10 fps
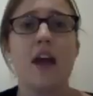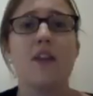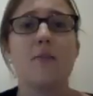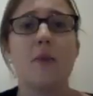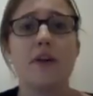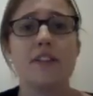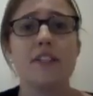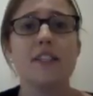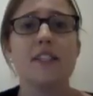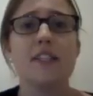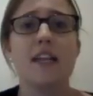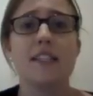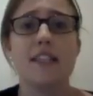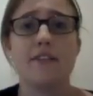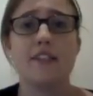The posters and
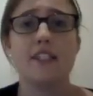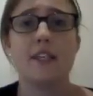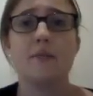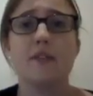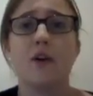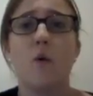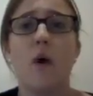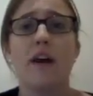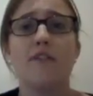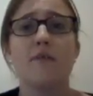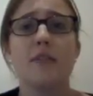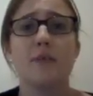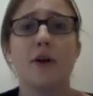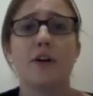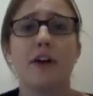safety tips acquired from this
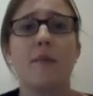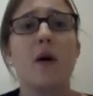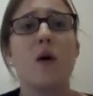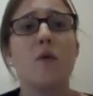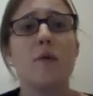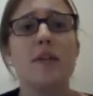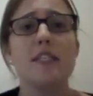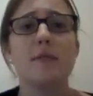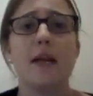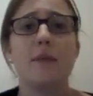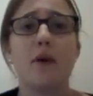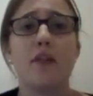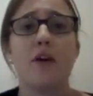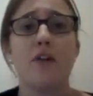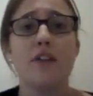program will be displayed both
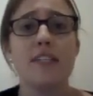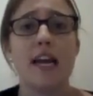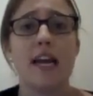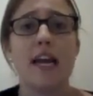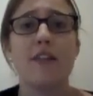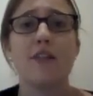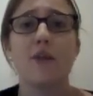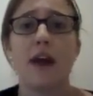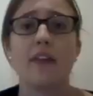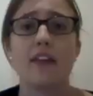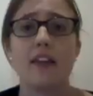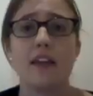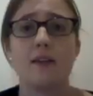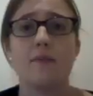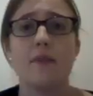on the day and throughout the
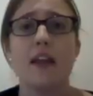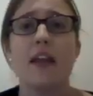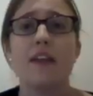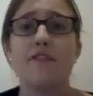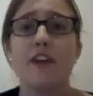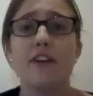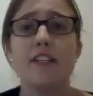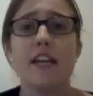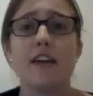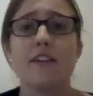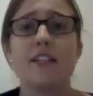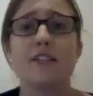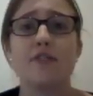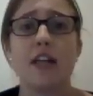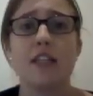year, in various areas
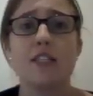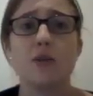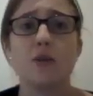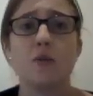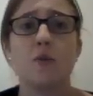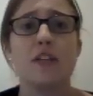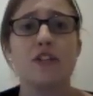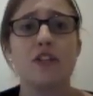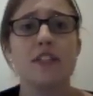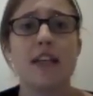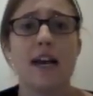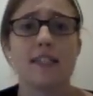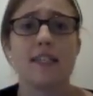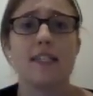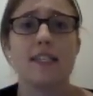around the school where students
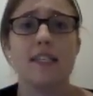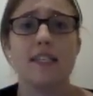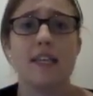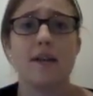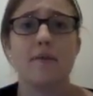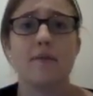access the internet.